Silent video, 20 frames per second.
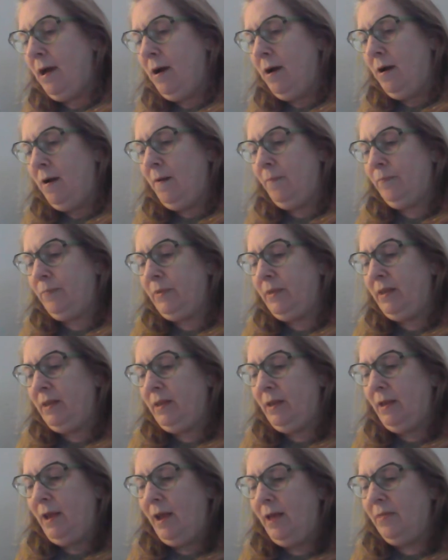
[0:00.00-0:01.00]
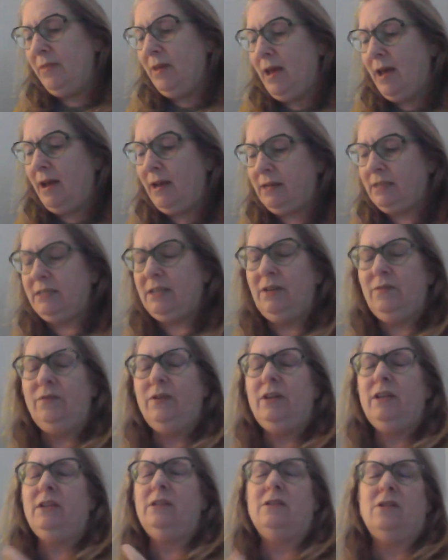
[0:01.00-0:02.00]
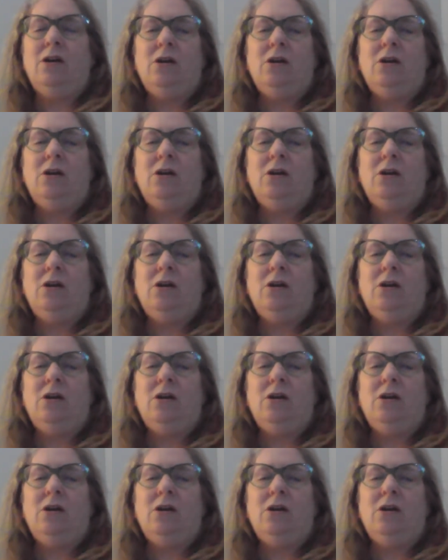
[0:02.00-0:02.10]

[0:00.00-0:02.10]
um, and the activities